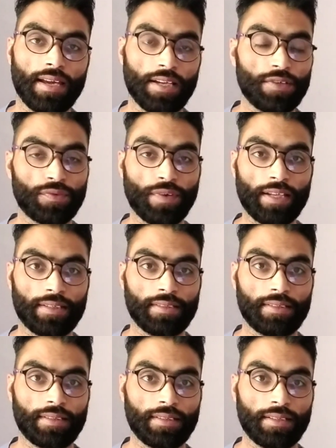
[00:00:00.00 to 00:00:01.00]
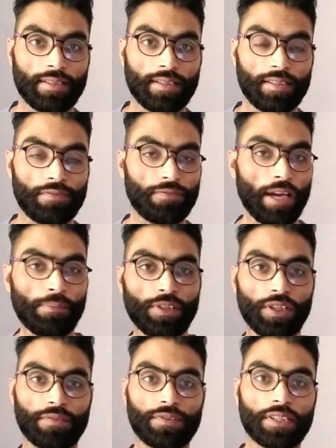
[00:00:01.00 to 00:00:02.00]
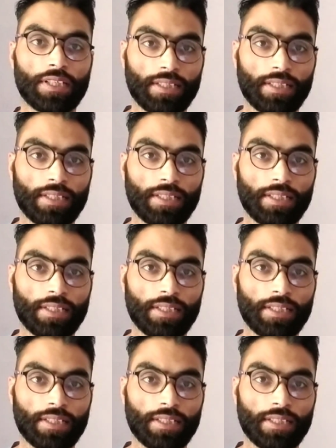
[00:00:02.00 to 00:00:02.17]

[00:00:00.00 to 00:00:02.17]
And when the family of the